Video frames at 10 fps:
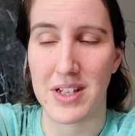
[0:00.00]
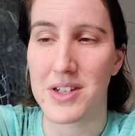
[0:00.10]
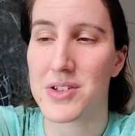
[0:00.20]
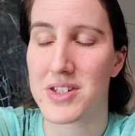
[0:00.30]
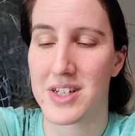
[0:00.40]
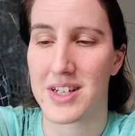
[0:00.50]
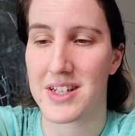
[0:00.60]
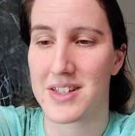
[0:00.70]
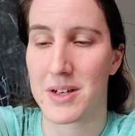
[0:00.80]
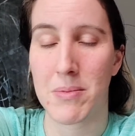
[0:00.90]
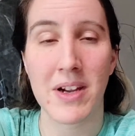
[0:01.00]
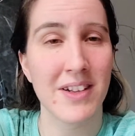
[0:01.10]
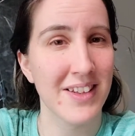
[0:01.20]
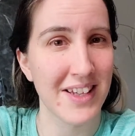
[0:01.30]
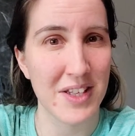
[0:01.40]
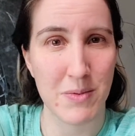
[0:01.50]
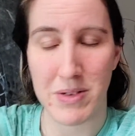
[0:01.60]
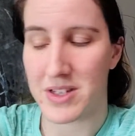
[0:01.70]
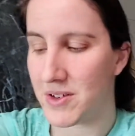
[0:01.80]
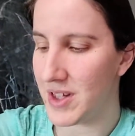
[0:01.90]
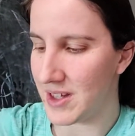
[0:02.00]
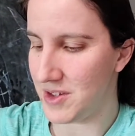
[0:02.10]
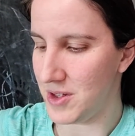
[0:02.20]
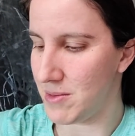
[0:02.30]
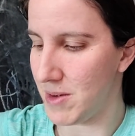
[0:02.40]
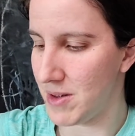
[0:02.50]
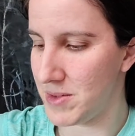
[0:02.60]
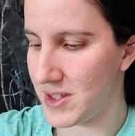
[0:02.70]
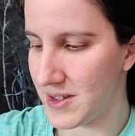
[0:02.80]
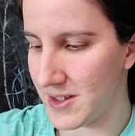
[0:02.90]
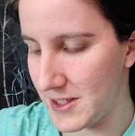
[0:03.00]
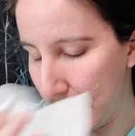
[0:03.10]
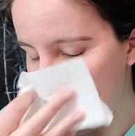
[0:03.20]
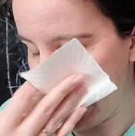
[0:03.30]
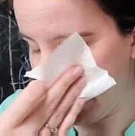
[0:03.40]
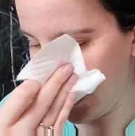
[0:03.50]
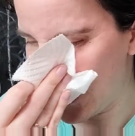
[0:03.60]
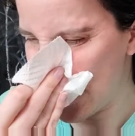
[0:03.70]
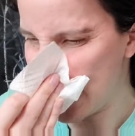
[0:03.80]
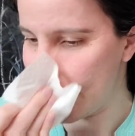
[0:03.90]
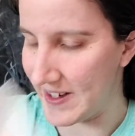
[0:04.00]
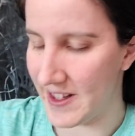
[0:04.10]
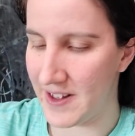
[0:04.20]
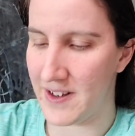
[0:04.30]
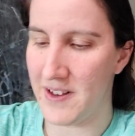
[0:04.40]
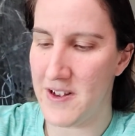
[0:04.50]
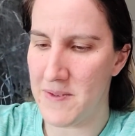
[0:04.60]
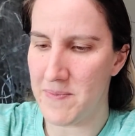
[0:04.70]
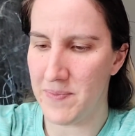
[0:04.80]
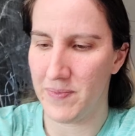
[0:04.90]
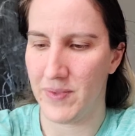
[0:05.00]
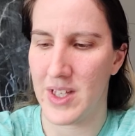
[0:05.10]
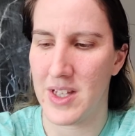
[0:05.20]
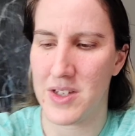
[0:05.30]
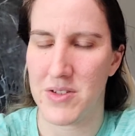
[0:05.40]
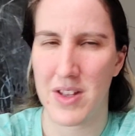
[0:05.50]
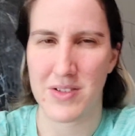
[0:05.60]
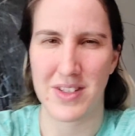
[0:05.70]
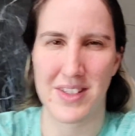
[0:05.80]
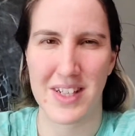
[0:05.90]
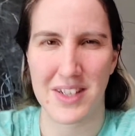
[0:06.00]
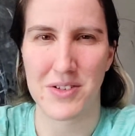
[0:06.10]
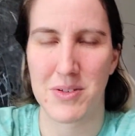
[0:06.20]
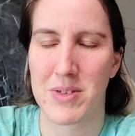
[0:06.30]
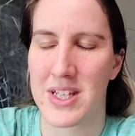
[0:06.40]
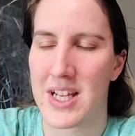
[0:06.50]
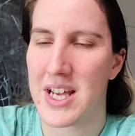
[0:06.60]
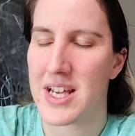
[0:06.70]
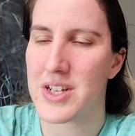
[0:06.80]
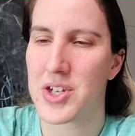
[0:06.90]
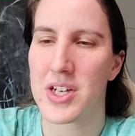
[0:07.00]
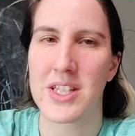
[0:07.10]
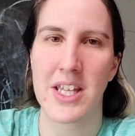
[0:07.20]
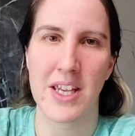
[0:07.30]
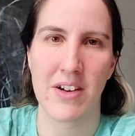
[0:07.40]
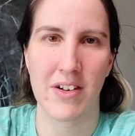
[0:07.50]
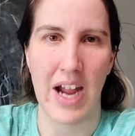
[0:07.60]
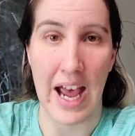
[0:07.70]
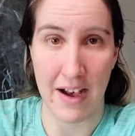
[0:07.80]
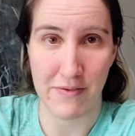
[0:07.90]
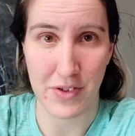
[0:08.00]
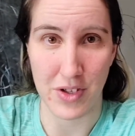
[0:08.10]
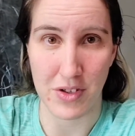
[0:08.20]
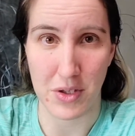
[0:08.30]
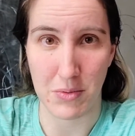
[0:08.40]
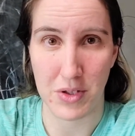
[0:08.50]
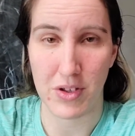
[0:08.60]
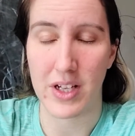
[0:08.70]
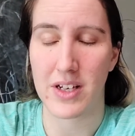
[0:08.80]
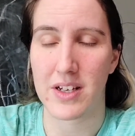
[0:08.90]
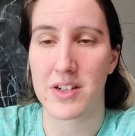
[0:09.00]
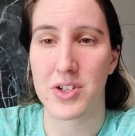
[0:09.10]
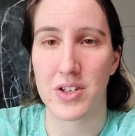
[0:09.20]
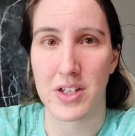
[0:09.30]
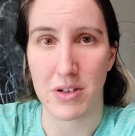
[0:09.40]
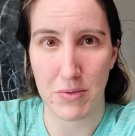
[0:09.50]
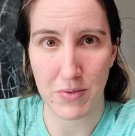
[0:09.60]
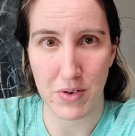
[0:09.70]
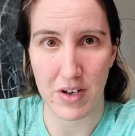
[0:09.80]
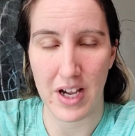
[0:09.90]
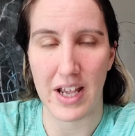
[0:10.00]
interested is that apparently he's been doing YouTube almost as long as I have. He started in, I think, 2006 or something like that. He started the year after YouTube was created, and I started the year before,